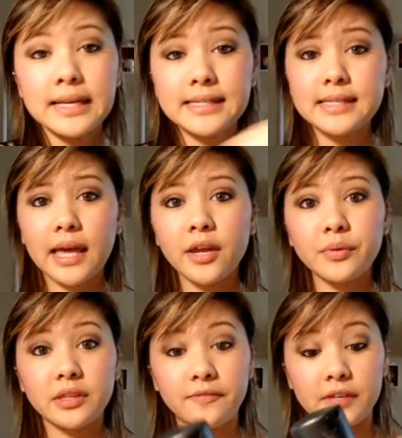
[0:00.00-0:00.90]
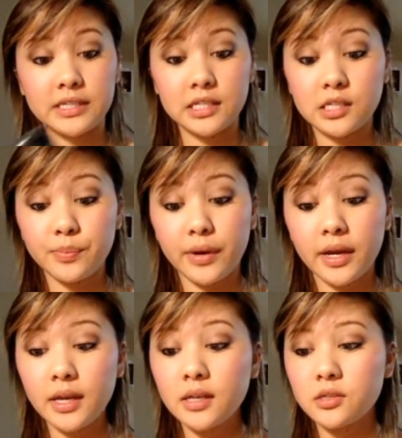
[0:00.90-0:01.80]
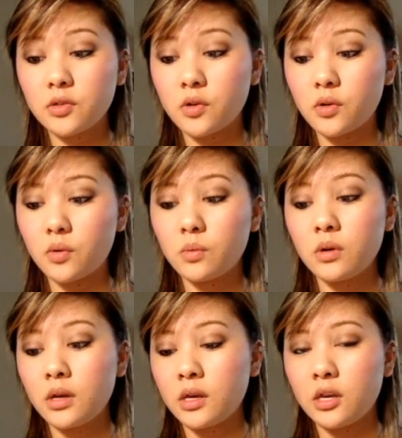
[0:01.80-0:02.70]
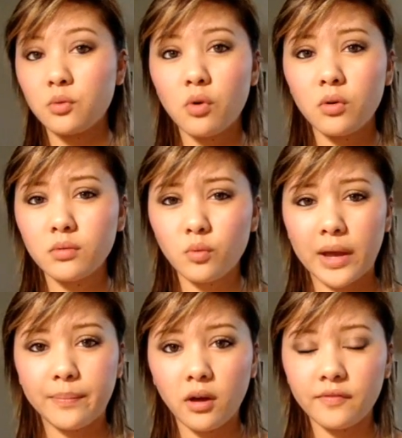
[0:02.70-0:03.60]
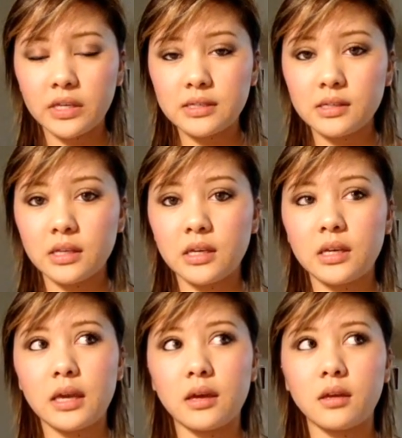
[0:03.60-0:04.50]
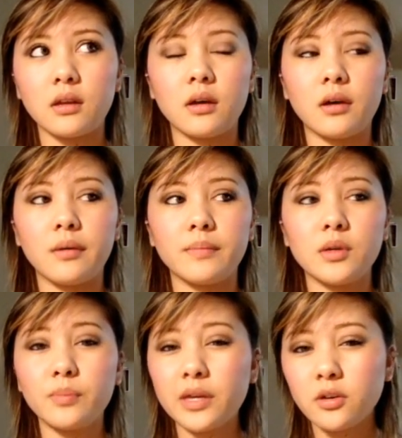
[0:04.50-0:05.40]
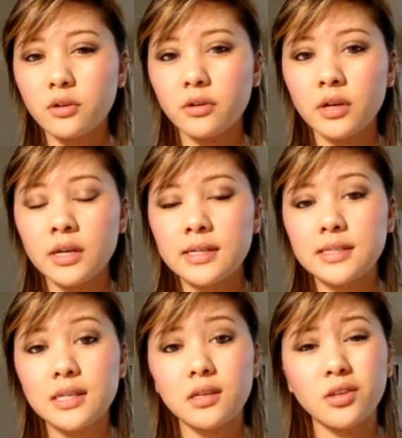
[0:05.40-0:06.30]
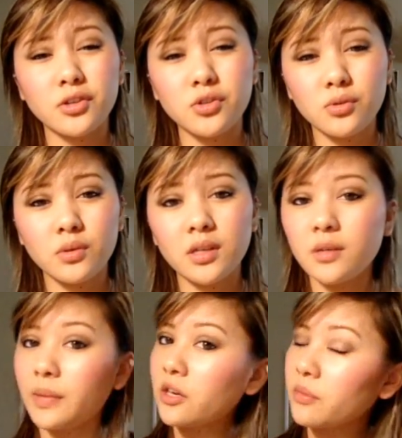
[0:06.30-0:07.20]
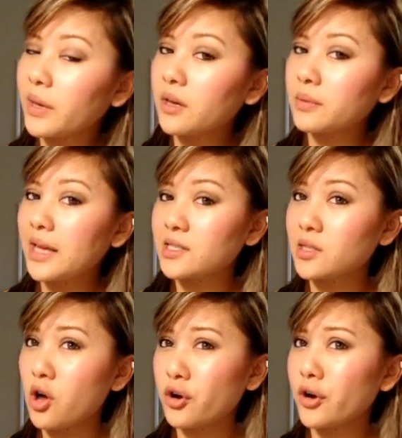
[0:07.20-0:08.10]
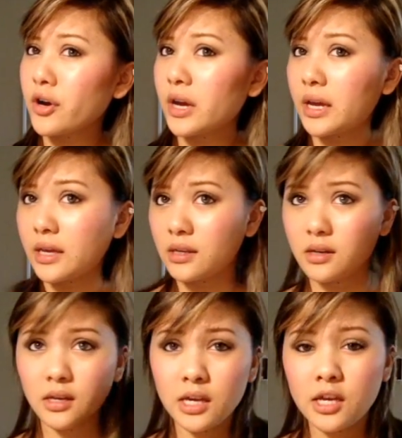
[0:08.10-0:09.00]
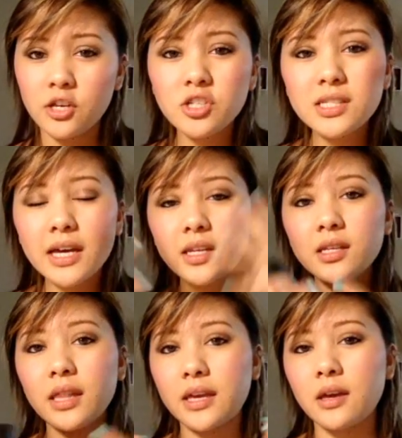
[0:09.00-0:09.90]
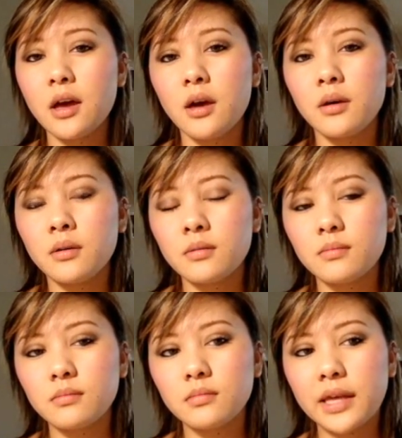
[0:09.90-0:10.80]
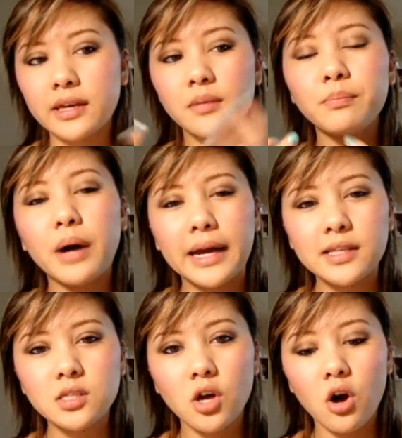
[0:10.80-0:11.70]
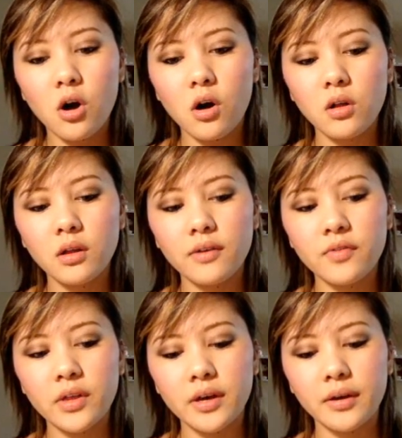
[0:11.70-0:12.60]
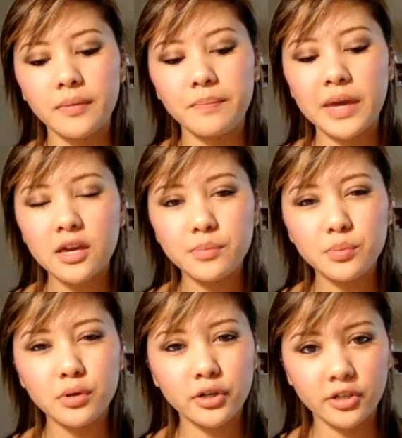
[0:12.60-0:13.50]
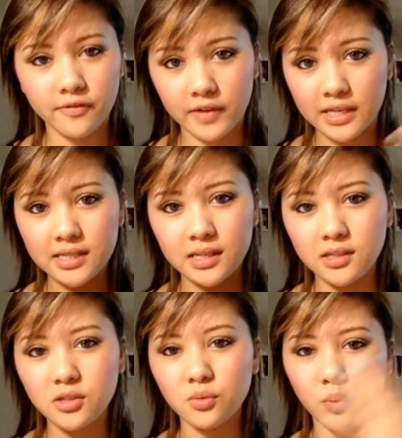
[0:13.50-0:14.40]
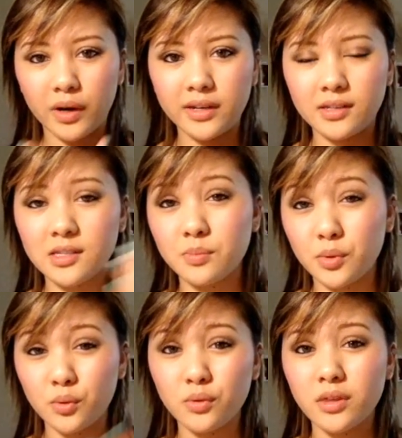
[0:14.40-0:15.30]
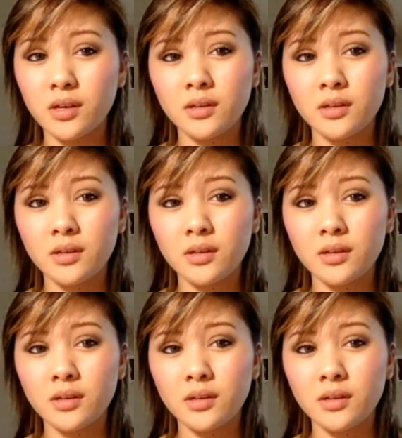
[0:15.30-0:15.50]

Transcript: set it with the fixing spray so it won't wipe off easily, and it'll make your skin look dewy and make your makeup last longer, and it just kind of like combines all of the makeup you put on your face into one smooth